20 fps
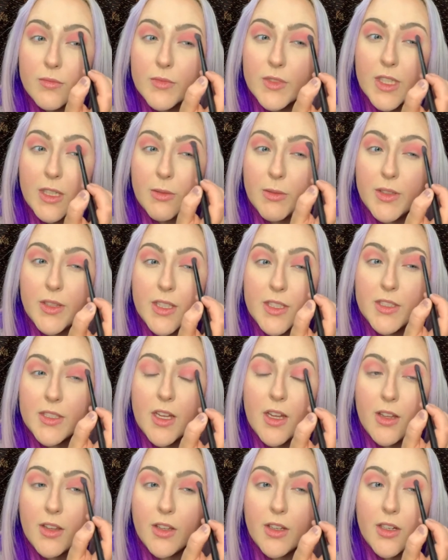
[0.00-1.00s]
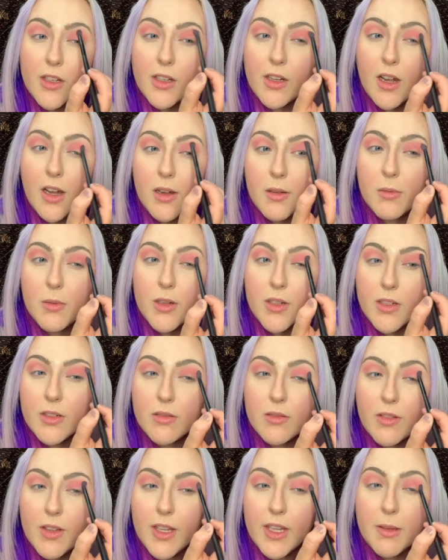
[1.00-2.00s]
with this color, I want
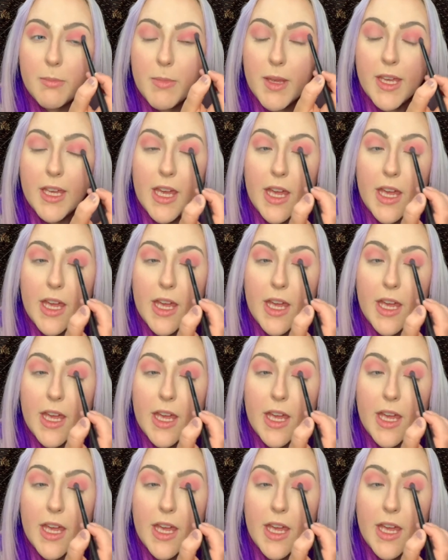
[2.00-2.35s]
to like make